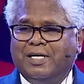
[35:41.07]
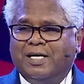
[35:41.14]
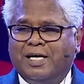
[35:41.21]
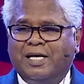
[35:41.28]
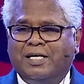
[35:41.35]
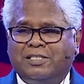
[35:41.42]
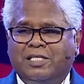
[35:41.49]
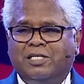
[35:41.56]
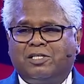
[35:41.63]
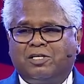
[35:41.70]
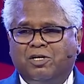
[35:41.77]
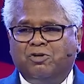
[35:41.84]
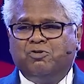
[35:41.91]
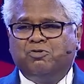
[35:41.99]
He is
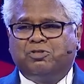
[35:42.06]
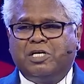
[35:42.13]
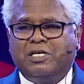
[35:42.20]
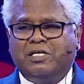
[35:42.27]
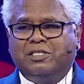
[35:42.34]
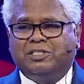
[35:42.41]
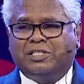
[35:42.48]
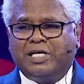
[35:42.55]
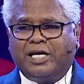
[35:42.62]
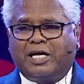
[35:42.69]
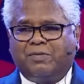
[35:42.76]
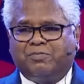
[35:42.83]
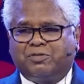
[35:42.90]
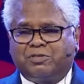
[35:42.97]
introducing
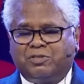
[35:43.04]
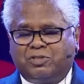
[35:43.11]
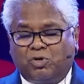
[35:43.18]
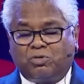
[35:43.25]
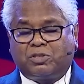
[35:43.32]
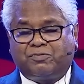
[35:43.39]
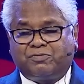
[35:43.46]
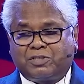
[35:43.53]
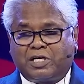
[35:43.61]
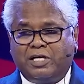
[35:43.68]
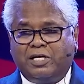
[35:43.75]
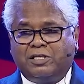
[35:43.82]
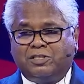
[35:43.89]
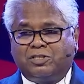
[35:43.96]
Jacob's, Joseph's
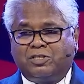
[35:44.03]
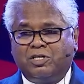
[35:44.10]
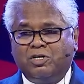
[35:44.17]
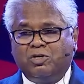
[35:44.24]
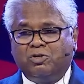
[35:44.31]
kids